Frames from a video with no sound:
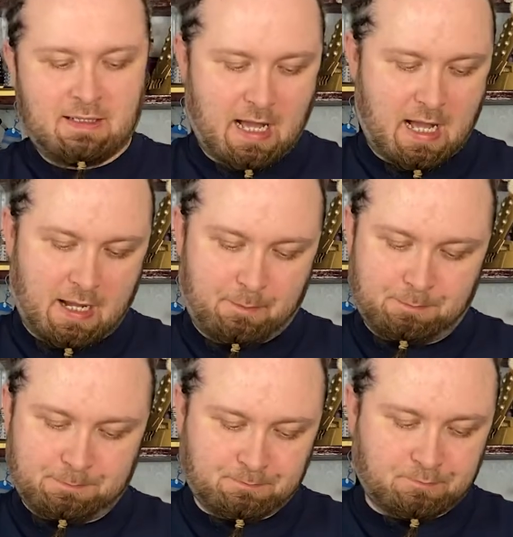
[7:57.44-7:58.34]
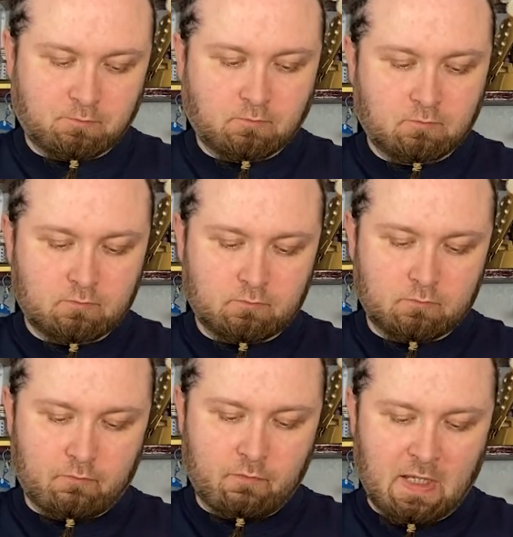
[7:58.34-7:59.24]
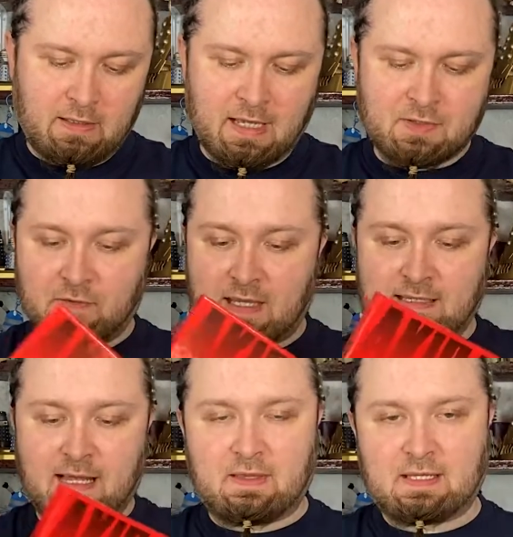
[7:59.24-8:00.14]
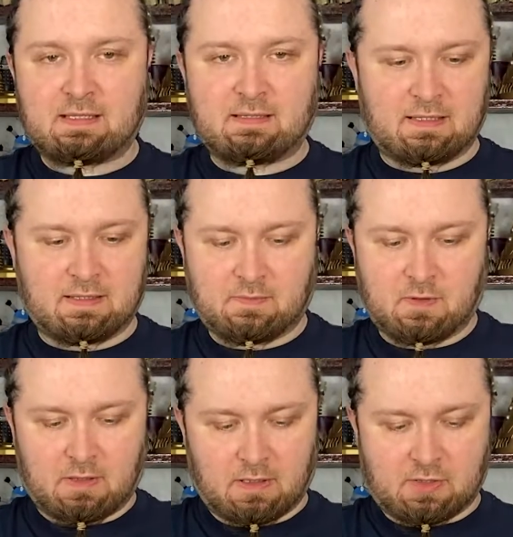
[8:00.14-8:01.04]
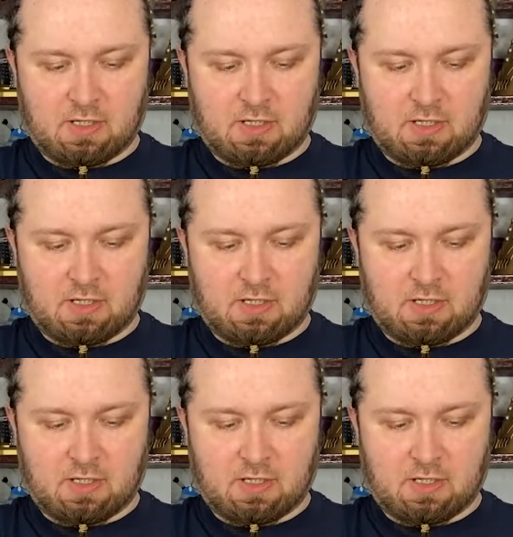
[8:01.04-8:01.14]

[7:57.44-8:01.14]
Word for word: Um, yeah, so that's that. That's, that's, that's a